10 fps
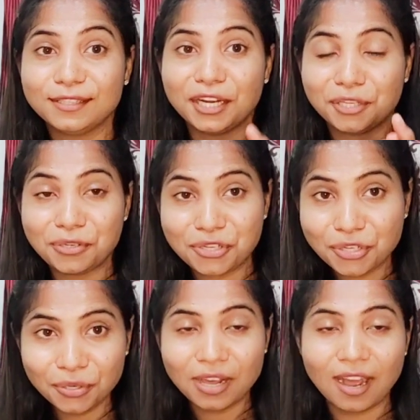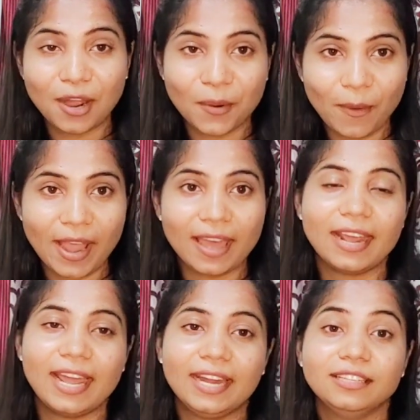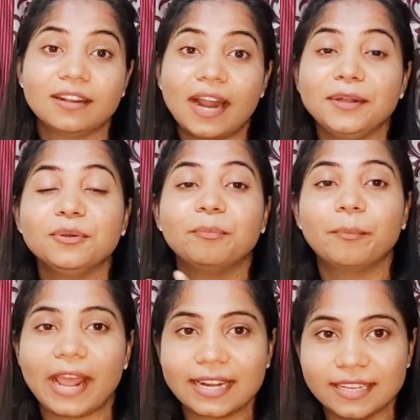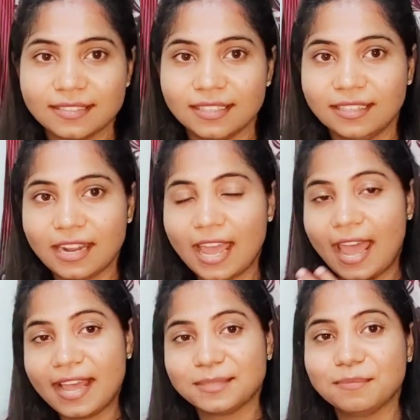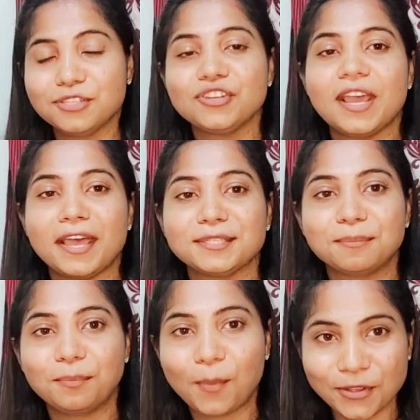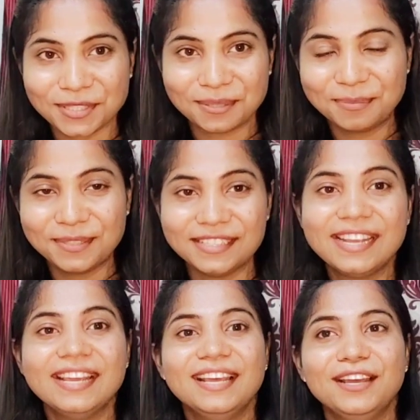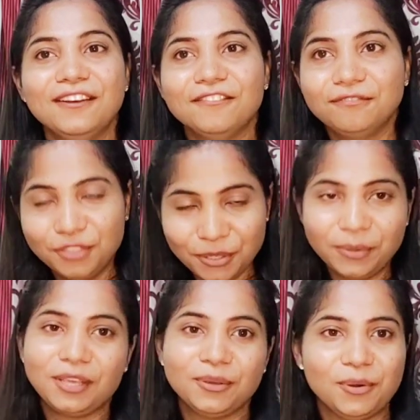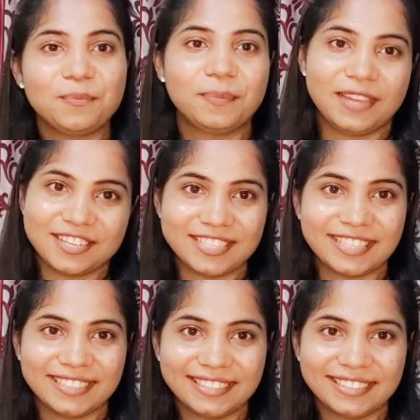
that you should acquire and try to practice it as much as possible during your PhD.